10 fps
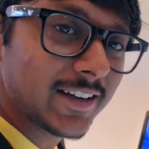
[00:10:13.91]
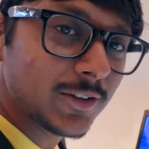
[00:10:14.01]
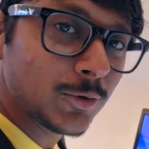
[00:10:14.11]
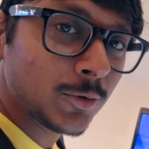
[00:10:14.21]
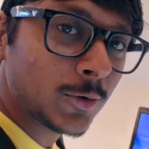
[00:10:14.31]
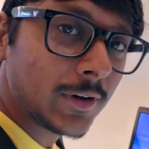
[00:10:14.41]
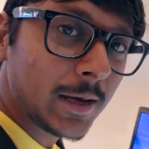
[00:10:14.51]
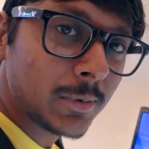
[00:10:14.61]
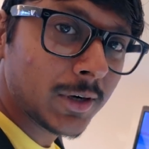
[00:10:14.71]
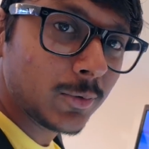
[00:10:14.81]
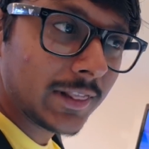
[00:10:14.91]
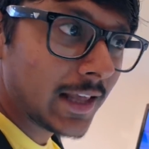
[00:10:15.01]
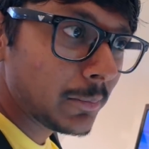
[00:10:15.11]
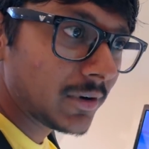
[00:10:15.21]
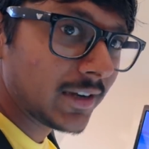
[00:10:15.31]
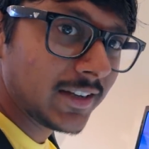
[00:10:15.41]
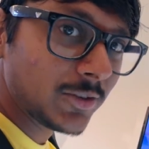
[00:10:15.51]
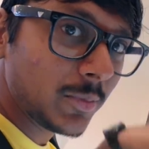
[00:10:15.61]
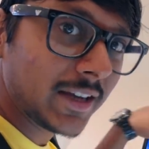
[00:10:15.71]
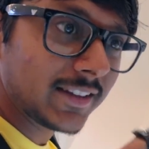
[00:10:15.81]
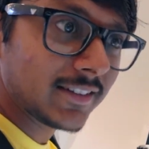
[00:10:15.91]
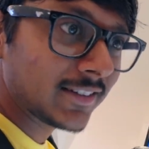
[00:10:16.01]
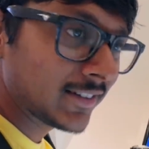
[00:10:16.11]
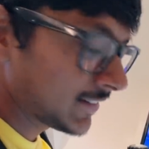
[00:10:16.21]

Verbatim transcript: Macy's collaborate with Lamborghini to make this.